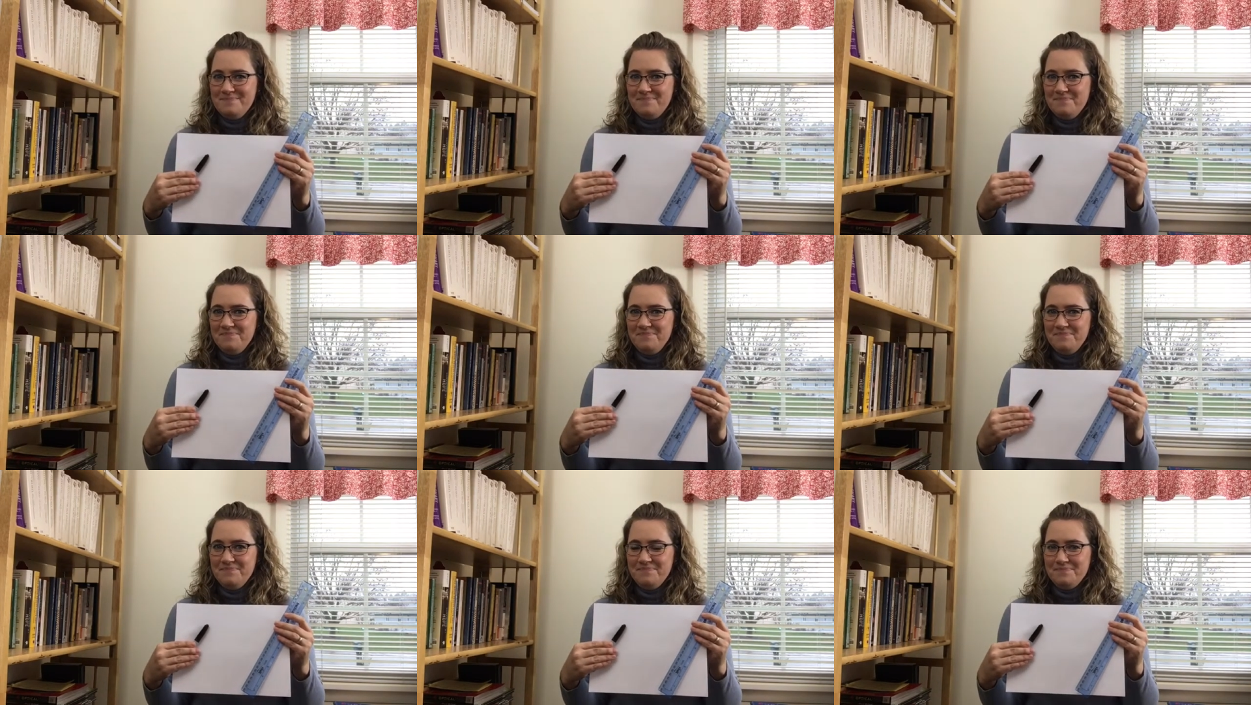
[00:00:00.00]

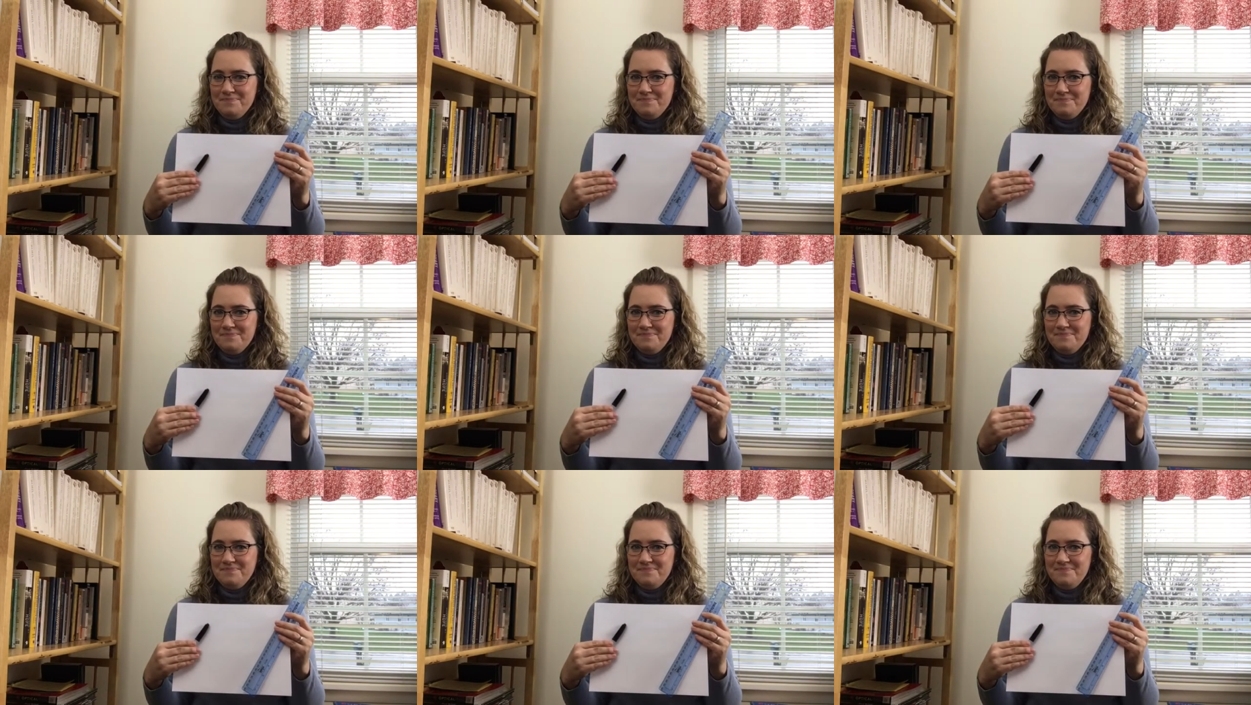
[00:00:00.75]

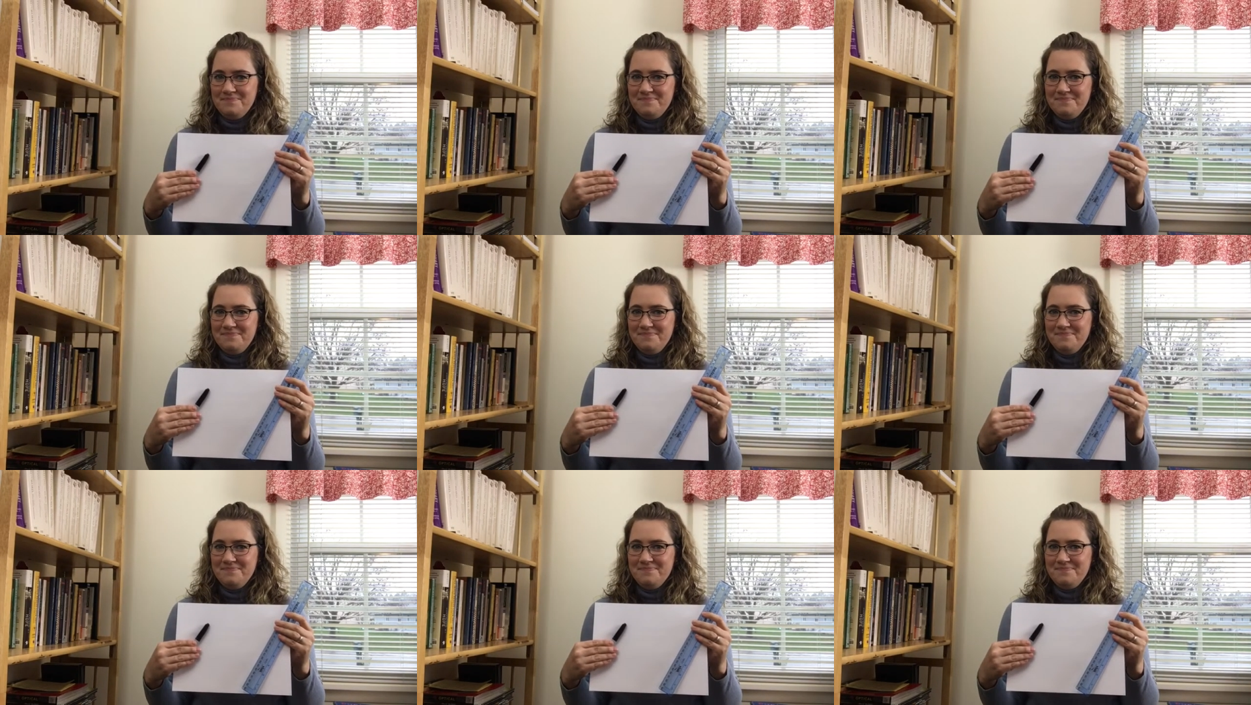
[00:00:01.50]

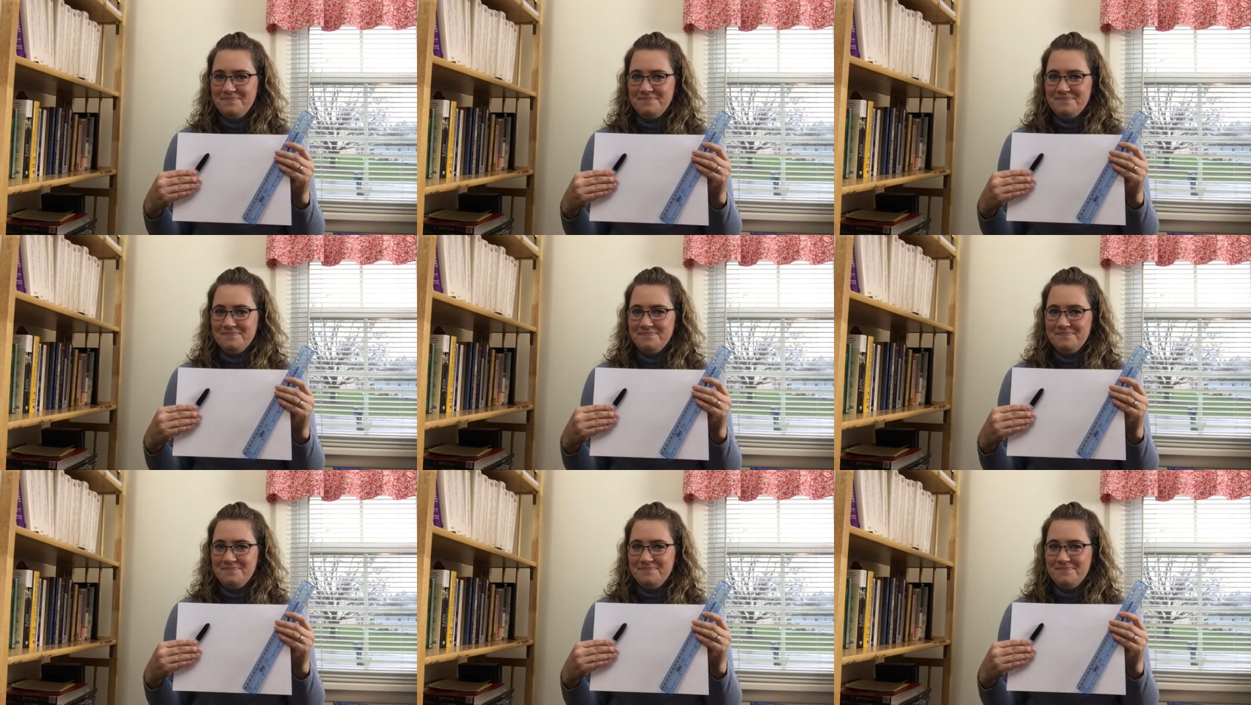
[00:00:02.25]

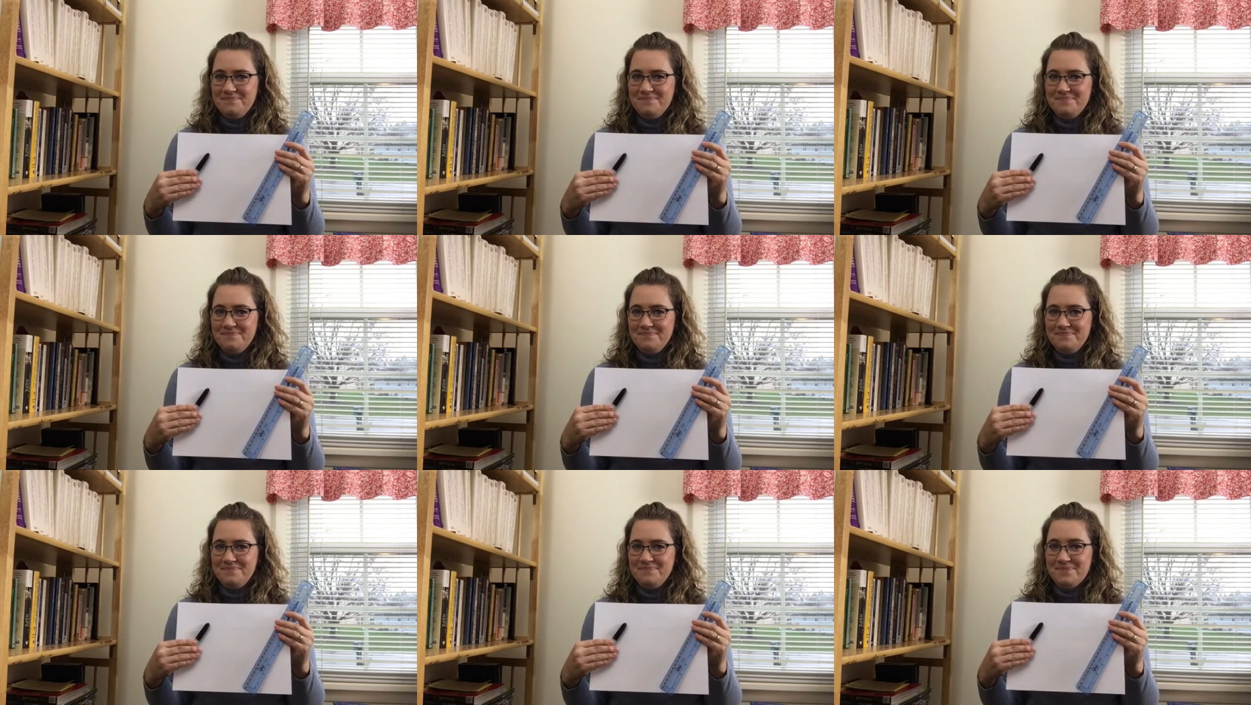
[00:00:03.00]
(silence)